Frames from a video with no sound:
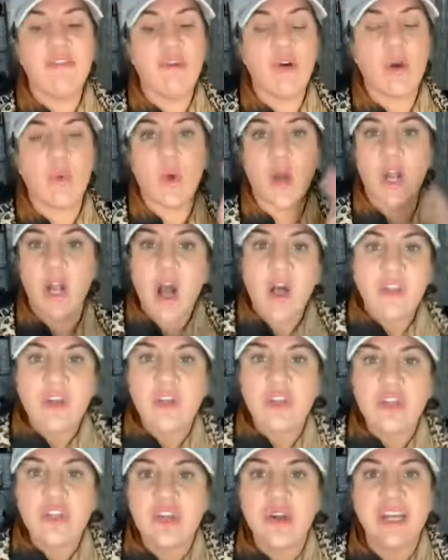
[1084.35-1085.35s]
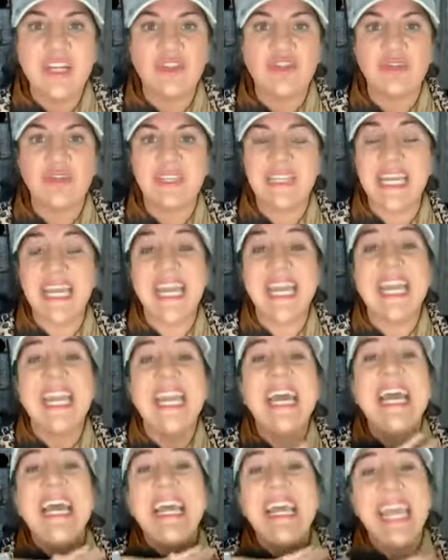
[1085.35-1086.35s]
what colors they're interested in.
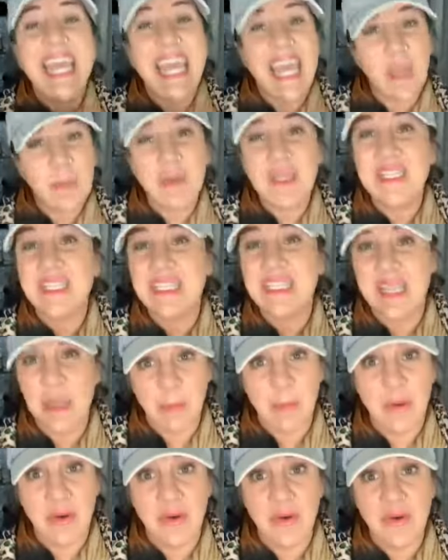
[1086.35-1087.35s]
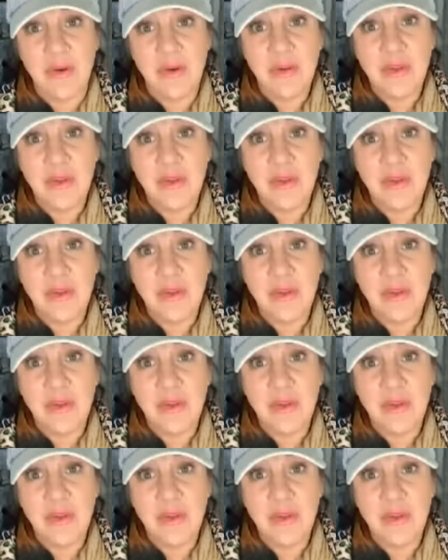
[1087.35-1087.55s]
Keep it simple.